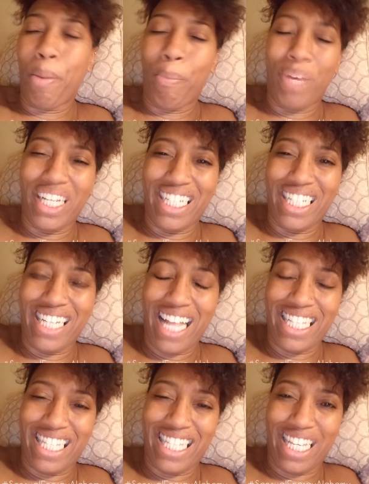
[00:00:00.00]
but
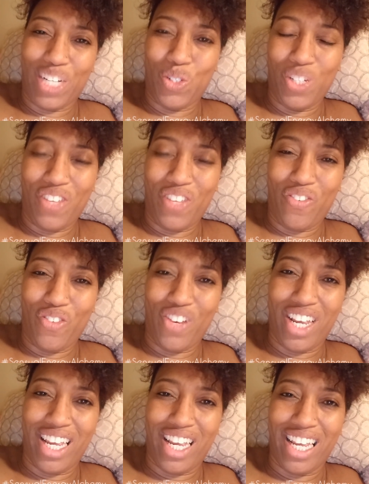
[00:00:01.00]
not sexually
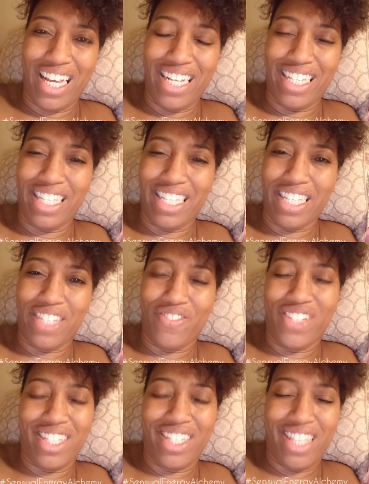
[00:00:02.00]
free in a sense
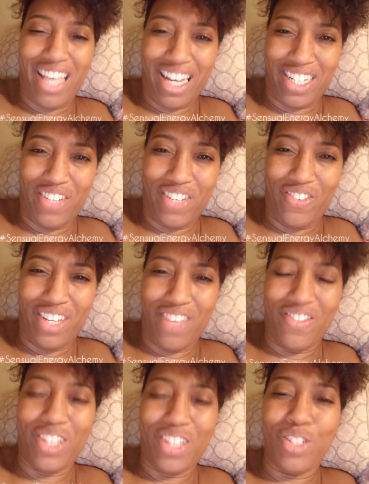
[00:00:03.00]
of just the activity
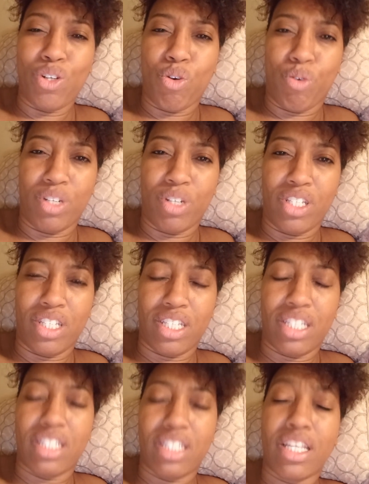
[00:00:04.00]
of intercourse.
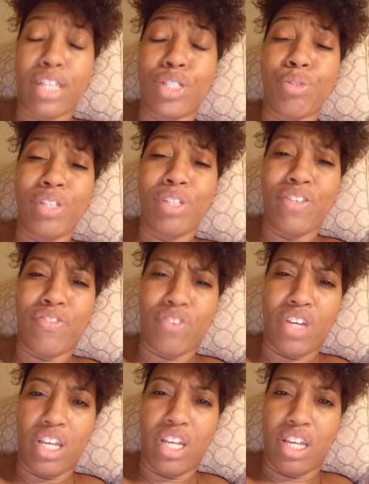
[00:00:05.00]
Sexually
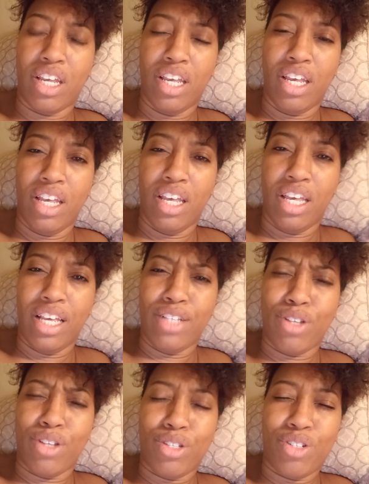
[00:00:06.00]
free
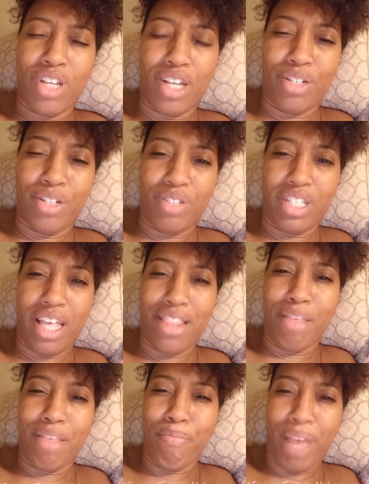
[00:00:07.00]
is also to
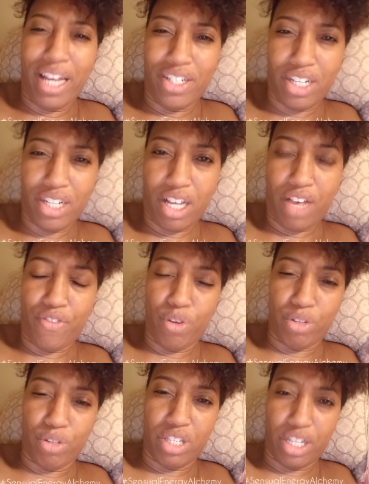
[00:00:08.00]
understand the magic of
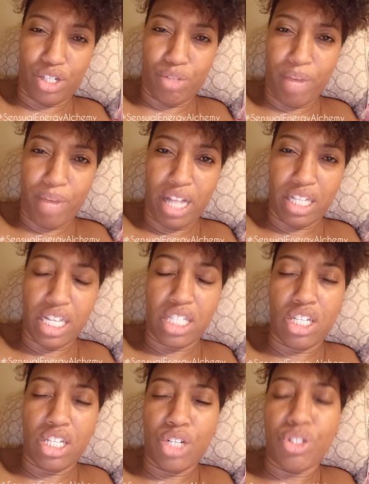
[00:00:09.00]
your sexuality.
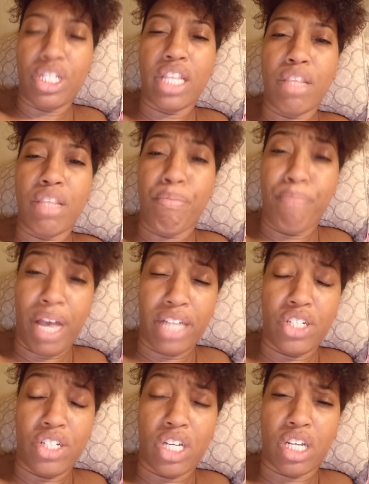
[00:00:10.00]
It's to understand the
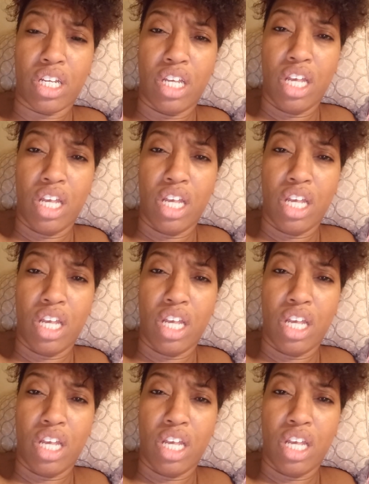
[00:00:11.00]
magic